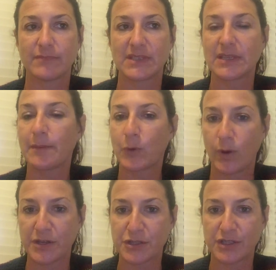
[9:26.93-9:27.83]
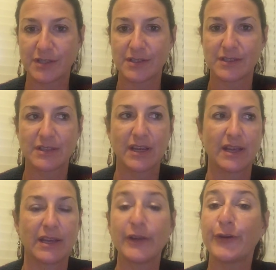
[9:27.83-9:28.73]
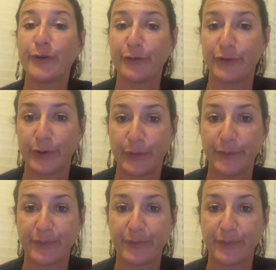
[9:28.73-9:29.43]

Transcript: some questions. Here are a few.